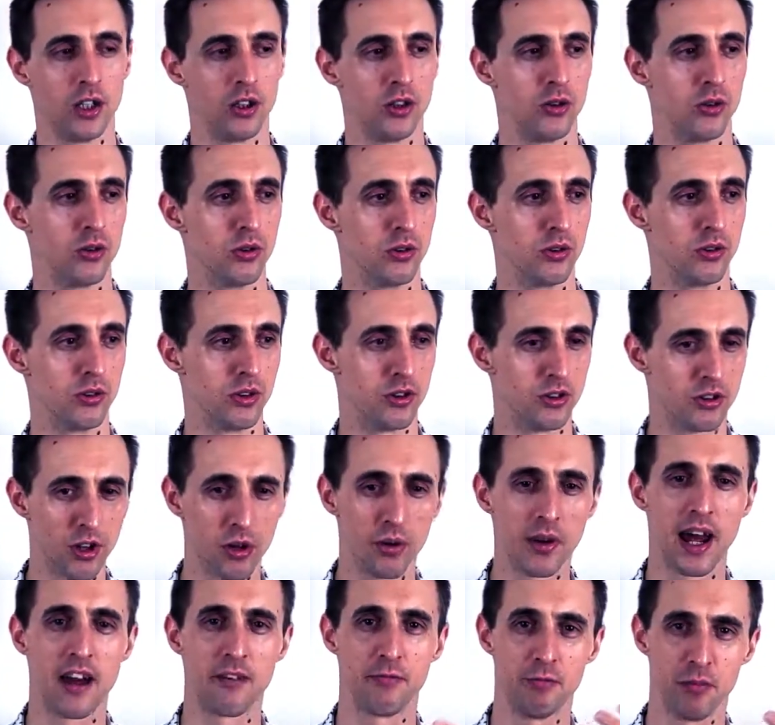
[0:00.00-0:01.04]
You
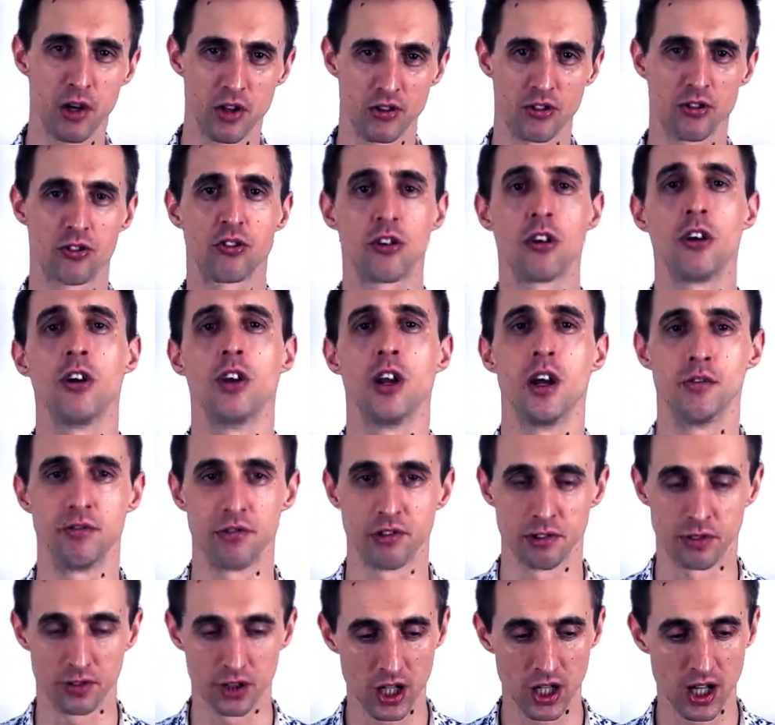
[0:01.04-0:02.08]
don't have much
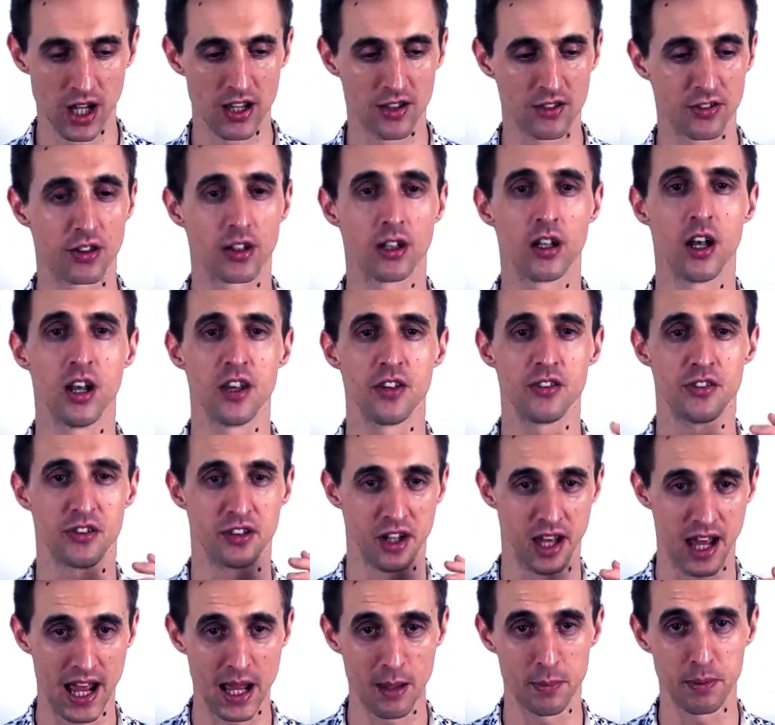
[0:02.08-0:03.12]
turnover of clients that
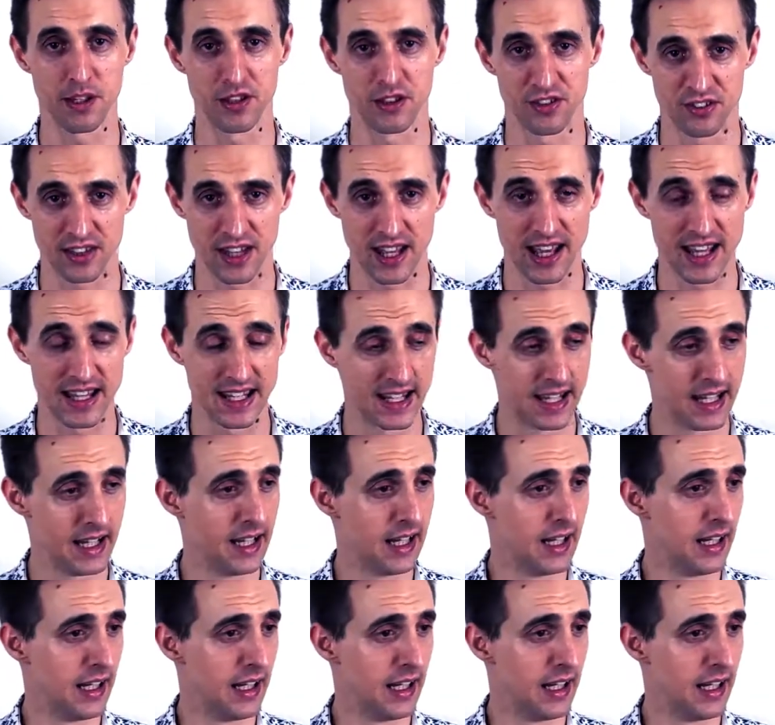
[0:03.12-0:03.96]
are happy stay,